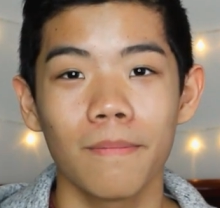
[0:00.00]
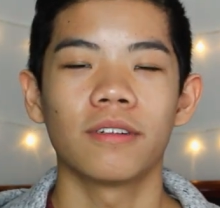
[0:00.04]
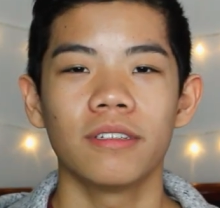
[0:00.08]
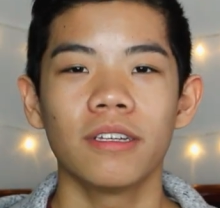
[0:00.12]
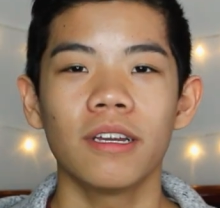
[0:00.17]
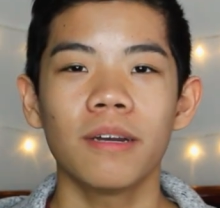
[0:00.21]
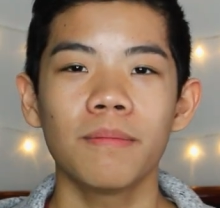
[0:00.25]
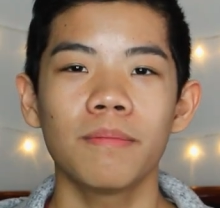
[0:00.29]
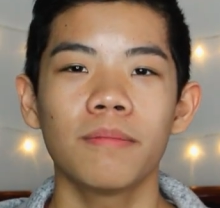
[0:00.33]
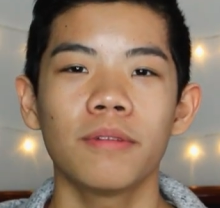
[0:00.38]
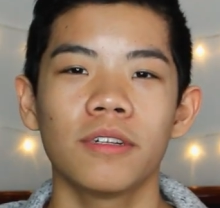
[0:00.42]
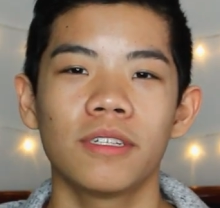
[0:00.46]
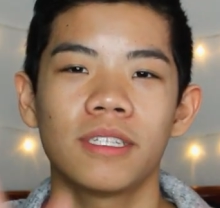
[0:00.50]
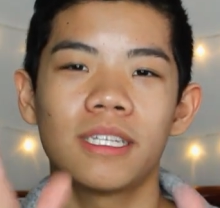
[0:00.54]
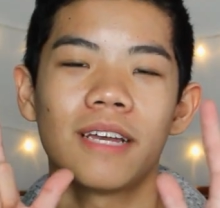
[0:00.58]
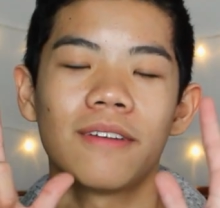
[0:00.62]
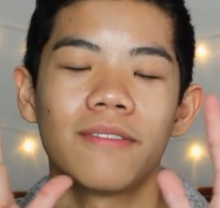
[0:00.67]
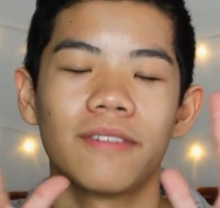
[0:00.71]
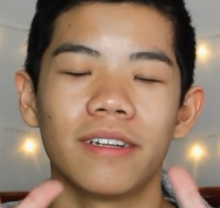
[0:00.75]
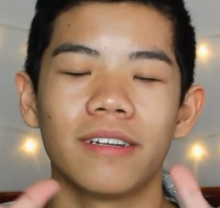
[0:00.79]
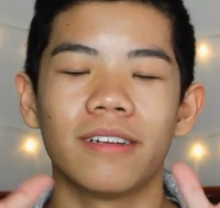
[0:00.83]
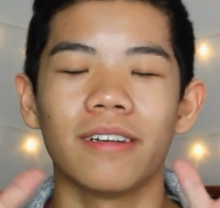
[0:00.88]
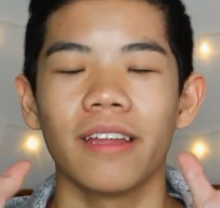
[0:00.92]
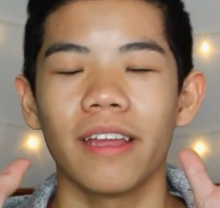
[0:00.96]
Number
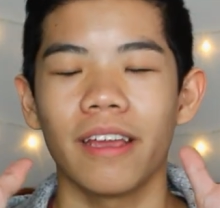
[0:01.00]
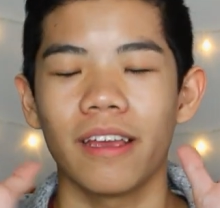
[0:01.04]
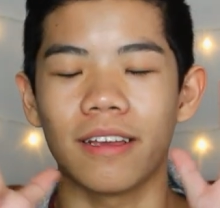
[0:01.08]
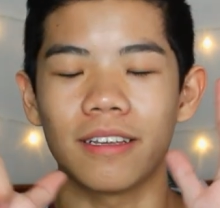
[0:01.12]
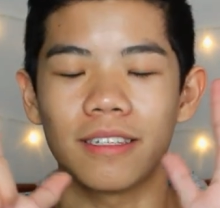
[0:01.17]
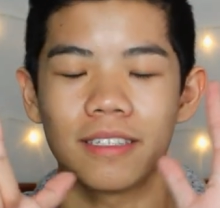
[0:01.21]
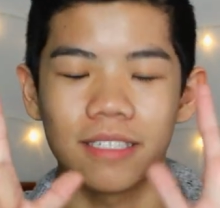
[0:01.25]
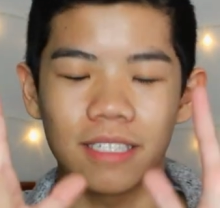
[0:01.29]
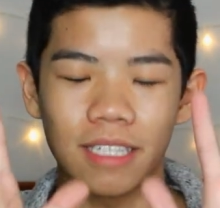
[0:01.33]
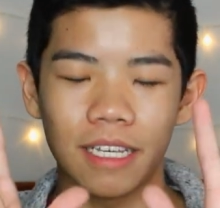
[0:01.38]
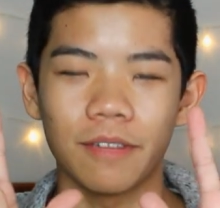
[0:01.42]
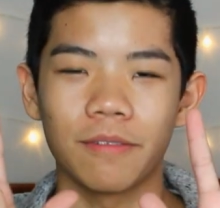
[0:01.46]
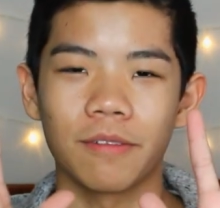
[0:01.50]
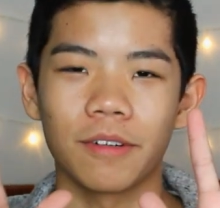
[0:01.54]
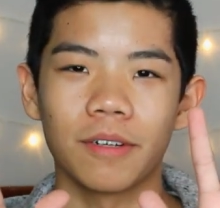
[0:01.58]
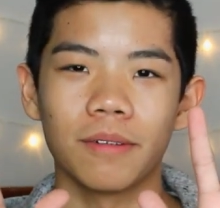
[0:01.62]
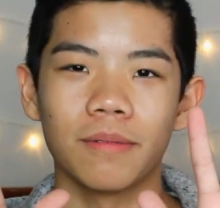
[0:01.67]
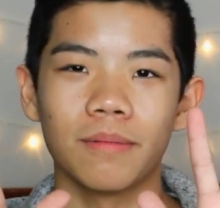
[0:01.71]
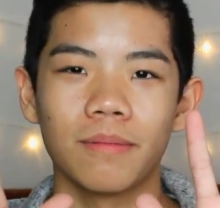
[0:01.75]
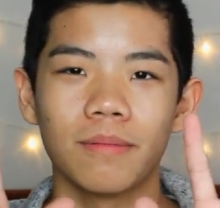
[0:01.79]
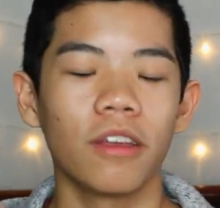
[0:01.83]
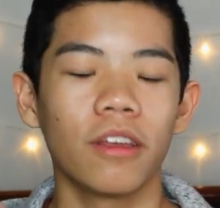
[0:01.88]
seven, seat room.